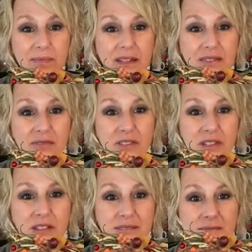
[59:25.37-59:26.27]
the
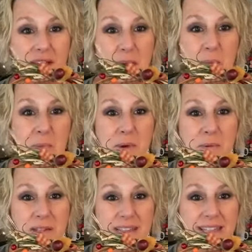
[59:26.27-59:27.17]
the helping me
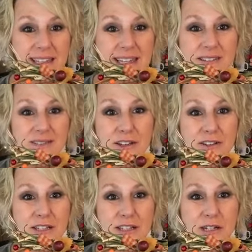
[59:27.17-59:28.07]
with the leaves
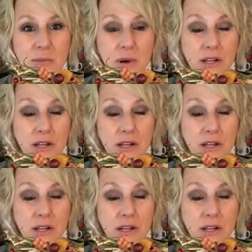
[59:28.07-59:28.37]
on the little.